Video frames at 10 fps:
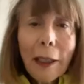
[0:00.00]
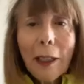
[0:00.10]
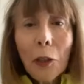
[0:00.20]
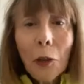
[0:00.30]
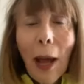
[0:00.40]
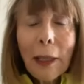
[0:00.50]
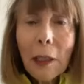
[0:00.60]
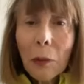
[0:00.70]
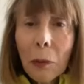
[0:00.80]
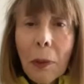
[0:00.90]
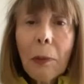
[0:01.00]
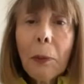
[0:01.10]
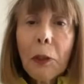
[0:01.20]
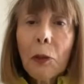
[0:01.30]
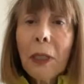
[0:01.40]
interacting with people,
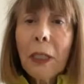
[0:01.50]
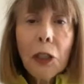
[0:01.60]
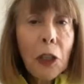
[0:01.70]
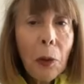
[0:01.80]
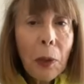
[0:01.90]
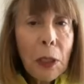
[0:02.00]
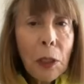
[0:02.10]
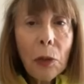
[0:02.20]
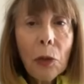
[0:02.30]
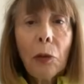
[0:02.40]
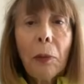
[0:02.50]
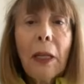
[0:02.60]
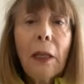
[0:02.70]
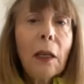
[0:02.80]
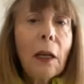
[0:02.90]
but you need to go on social
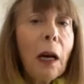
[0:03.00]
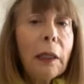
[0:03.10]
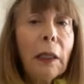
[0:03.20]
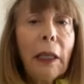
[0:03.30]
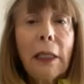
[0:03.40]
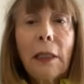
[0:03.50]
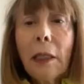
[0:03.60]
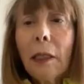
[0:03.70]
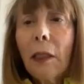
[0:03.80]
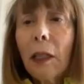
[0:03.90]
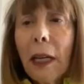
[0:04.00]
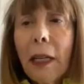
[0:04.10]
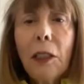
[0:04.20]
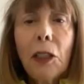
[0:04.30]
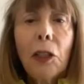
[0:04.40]
media, on LinkedIn, on
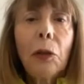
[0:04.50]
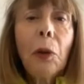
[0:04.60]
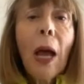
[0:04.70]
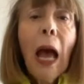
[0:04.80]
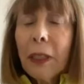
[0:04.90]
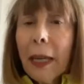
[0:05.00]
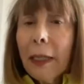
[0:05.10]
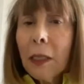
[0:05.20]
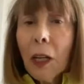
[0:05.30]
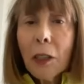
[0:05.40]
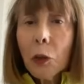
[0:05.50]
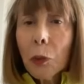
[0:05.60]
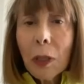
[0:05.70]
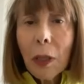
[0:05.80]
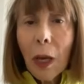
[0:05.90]
ADU, get in touch
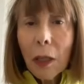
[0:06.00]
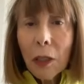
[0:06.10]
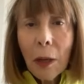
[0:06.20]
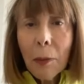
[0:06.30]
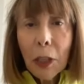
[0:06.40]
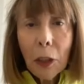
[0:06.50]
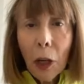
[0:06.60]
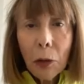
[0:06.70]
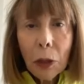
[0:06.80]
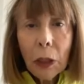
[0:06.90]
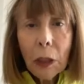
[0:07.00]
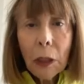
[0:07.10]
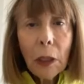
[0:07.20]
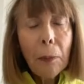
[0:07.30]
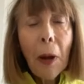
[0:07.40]
with some of the
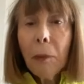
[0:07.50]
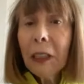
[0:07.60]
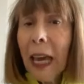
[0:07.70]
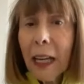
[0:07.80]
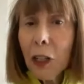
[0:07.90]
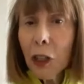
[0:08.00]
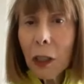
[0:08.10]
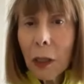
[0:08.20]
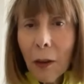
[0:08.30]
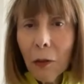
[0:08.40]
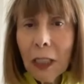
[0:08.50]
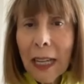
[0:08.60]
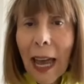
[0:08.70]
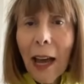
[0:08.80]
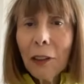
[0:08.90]
local publications. Every
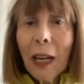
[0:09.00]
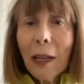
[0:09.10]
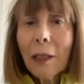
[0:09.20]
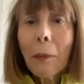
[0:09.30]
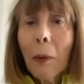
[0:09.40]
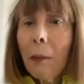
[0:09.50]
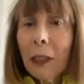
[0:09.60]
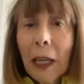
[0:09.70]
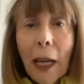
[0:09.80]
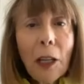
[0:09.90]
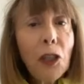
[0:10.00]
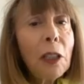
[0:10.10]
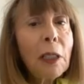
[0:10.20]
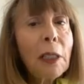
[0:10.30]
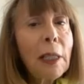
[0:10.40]
town has a
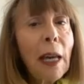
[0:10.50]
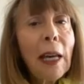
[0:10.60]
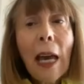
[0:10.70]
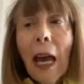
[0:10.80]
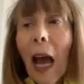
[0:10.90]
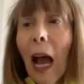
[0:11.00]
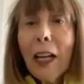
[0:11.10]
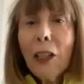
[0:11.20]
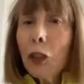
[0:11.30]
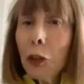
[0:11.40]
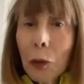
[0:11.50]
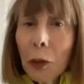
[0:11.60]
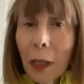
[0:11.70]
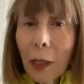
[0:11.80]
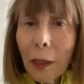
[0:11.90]
publication, and say, I do
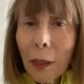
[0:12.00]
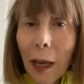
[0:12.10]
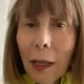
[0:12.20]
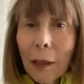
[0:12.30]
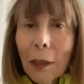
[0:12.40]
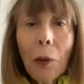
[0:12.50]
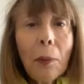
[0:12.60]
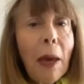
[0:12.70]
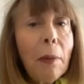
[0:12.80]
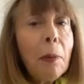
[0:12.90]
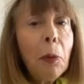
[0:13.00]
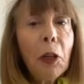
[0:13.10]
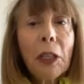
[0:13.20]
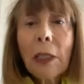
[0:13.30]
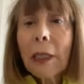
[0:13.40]
this, and maybe
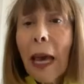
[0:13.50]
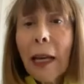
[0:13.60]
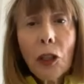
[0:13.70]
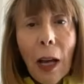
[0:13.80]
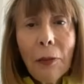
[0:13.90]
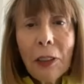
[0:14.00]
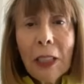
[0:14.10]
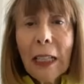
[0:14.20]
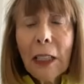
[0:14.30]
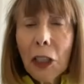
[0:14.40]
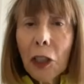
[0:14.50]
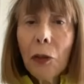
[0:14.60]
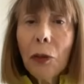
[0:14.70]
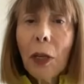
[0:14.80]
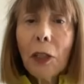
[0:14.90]
put a sketch of an
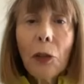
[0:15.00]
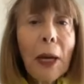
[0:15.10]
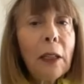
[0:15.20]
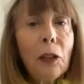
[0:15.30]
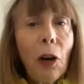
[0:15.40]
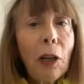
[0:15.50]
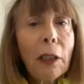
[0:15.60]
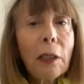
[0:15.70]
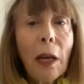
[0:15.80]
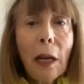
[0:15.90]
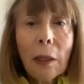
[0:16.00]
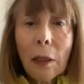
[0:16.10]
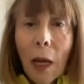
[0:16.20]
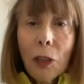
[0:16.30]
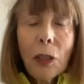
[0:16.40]
ADU that you get an architect
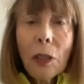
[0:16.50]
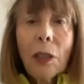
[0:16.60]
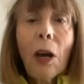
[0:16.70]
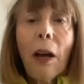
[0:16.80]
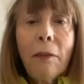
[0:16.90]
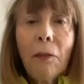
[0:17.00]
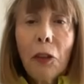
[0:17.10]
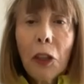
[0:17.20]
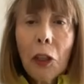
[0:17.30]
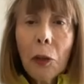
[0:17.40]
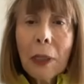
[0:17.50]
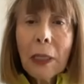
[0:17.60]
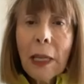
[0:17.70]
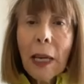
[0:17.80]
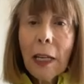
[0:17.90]
to design for you, and
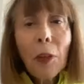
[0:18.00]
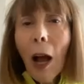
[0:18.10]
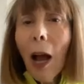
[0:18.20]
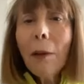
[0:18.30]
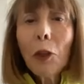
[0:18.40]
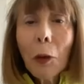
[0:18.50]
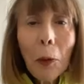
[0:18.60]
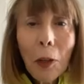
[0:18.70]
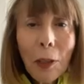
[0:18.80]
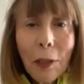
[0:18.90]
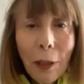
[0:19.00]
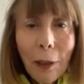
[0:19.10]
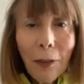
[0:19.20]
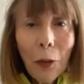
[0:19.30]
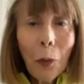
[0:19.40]
say, I'm your person
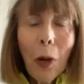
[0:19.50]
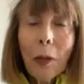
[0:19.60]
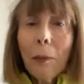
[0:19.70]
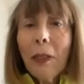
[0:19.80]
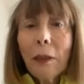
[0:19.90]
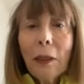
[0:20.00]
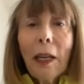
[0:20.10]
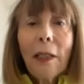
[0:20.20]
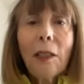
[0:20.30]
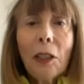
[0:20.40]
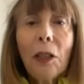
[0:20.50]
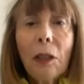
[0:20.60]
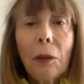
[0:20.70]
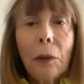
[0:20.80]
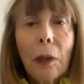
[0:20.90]
if you want to build an ADU.